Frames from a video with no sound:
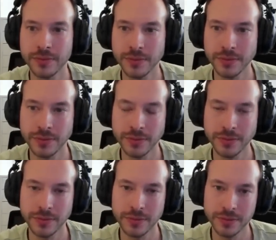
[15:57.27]

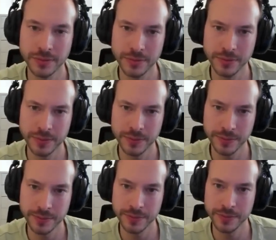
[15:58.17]

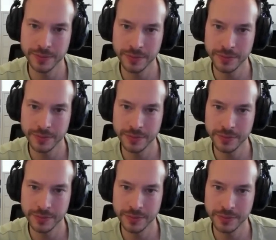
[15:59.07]
This person isn't speaking.